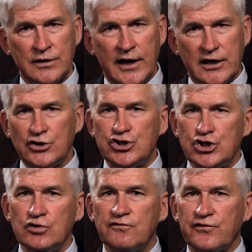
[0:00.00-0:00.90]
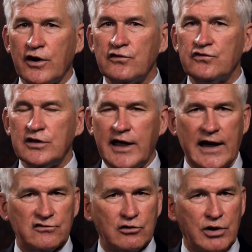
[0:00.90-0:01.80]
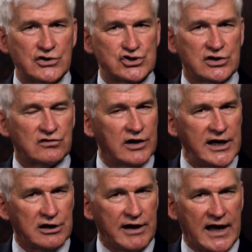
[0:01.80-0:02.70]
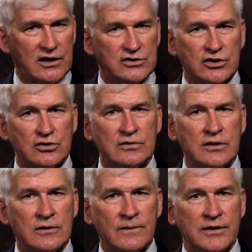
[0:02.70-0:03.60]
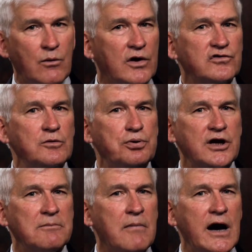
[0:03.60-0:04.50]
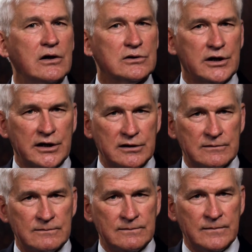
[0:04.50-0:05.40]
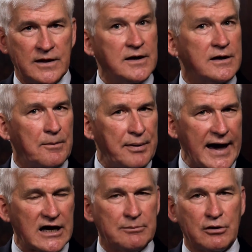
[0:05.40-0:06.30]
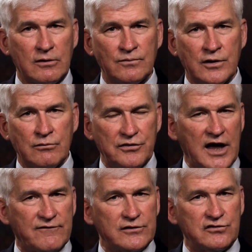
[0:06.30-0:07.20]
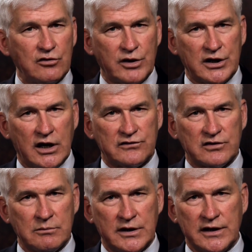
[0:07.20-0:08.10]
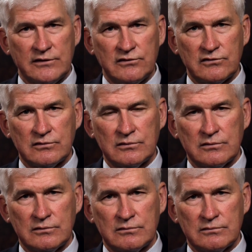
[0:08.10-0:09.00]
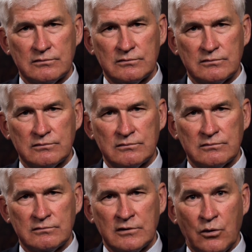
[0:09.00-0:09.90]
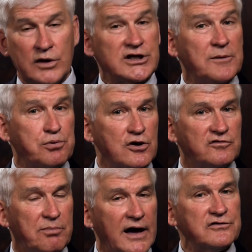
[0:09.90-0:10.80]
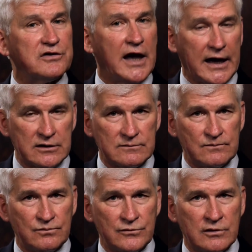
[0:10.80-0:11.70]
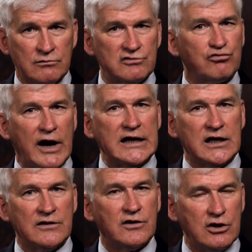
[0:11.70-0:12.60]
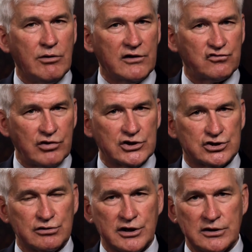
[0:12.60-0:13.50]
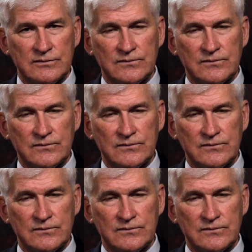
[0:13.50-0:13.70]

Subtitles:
had a shoot first and ask questions later attitude that was, to put it mildly, incompatible with efforts to win hearts and minds. What they proved best at was raiding the U.S. Treasury.